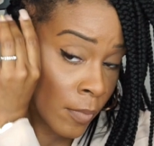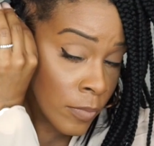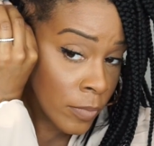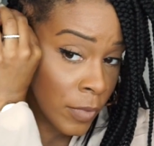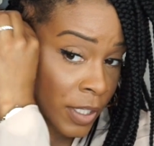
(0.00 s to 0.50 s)

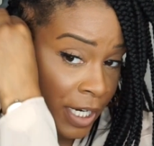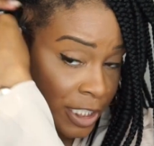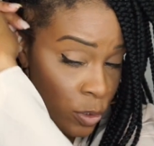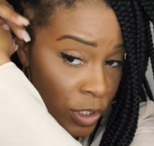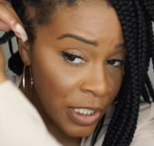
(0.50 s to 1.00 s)
And then I
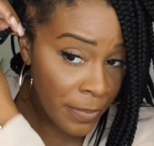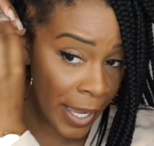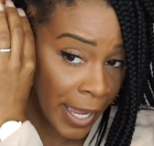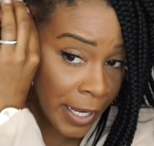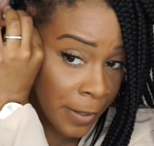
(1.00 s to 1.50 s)
twist it
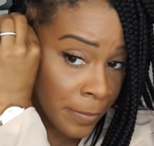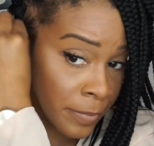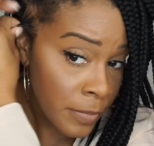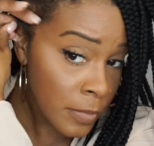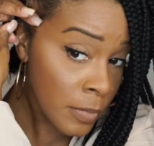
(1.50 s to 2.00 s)
back.
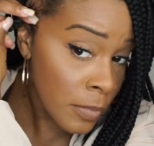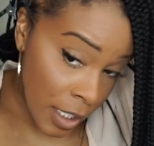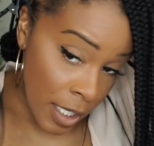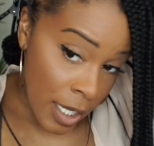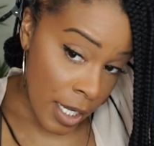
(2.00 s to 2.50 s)

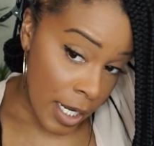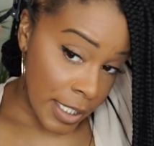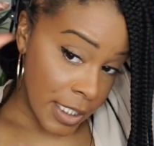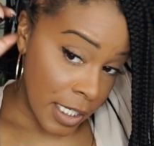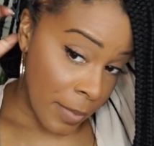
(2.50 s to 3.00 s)
I
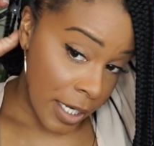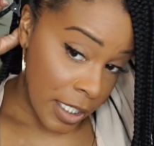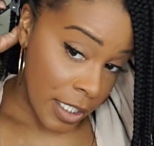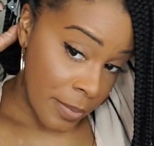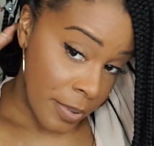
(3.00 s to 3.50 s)
take my
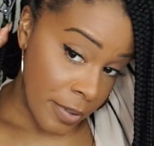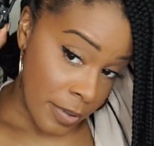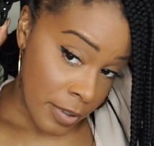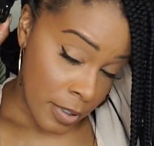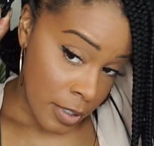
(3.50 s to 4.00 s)
clip
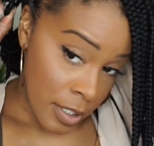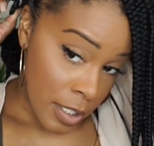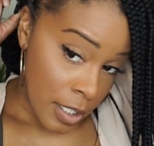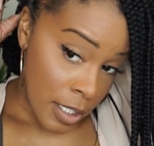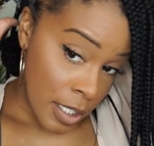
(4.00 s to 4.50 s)

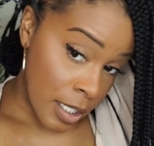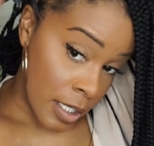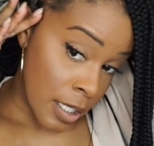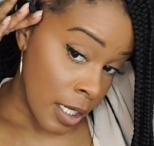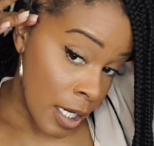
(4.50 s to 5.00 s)

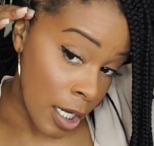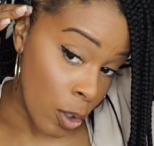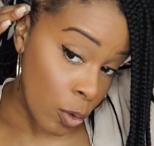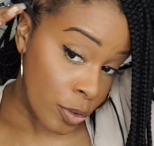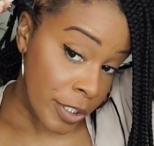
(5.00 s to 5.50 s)
and
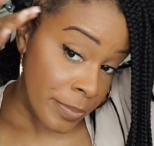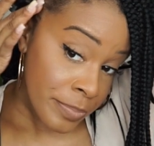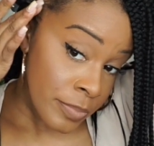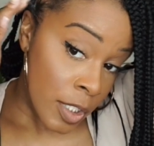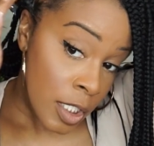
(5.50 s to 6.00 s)
hold it.
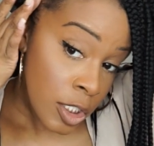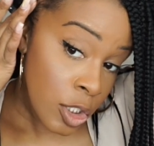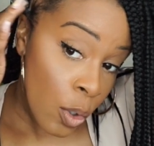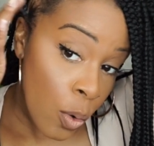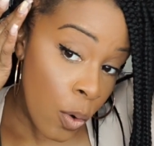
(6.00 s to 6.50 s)

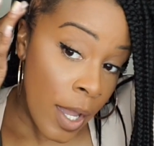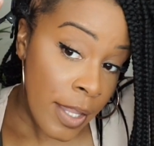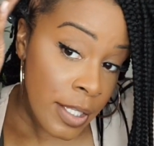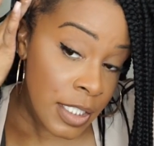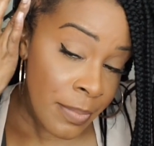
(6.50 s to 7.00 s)
So
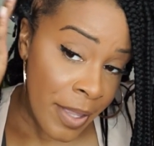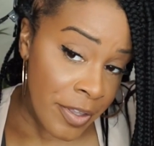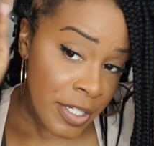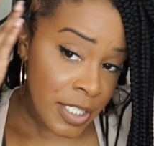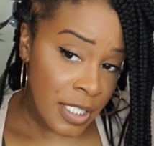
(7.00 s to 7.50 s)
this
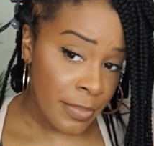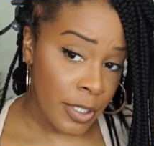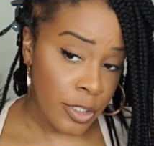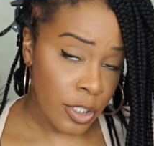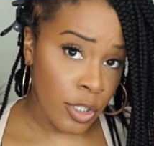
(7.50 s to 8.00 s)
method is
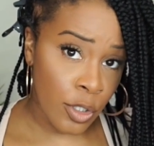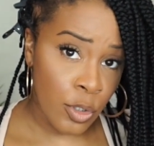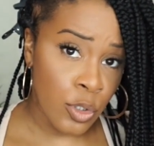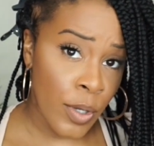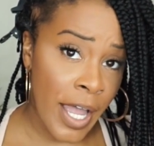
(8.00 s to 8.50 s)
similar to
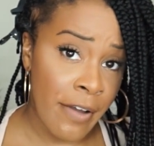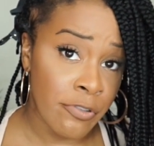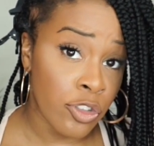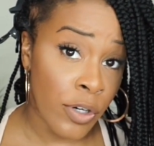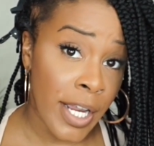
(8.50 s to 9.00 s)
those who
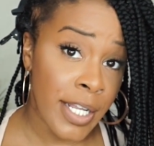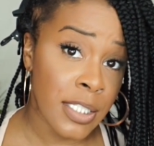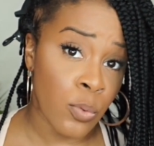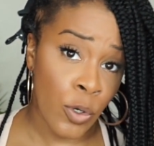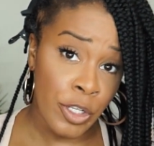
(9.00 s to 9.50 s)
have
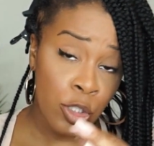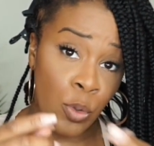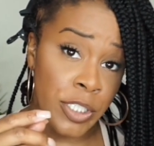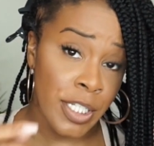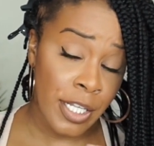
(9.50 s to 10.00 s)
dreads where they're
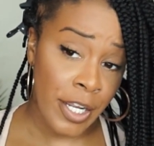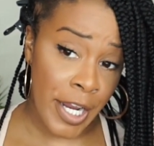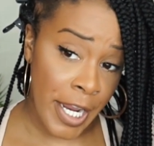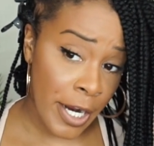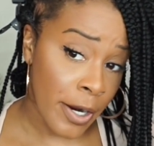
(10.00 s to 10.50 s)
twisting their
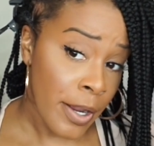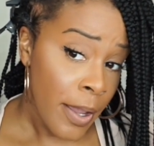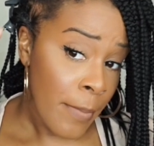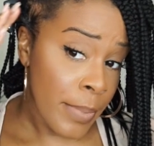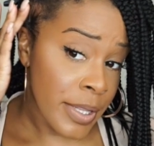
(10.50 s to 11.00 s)
hair,
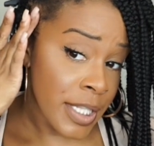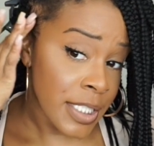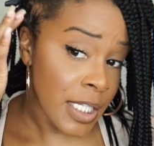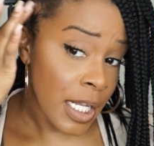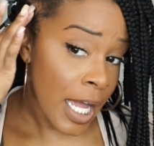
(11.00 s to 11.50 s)
but
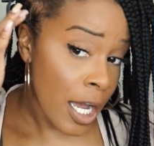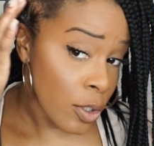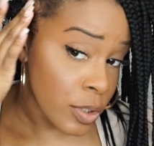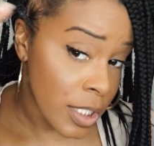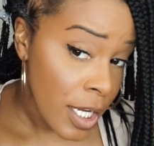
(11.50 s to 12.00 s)
this
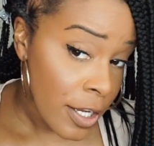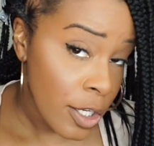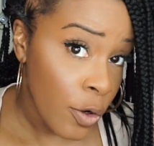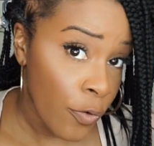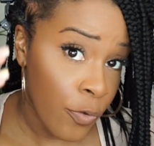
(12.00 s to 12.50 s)
allows,
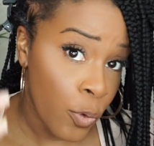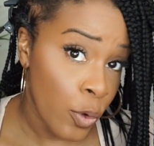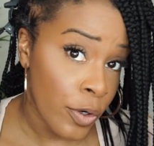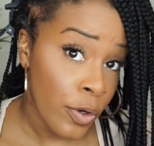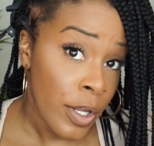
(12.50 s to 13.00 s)
you know,
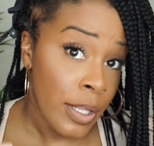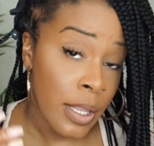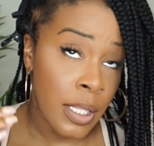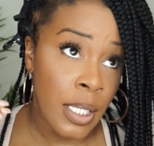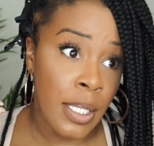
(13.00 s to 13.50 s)
for
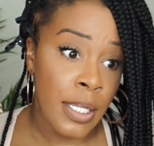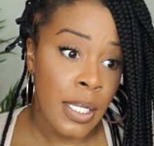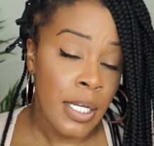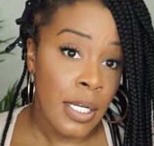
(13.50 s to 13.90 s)
the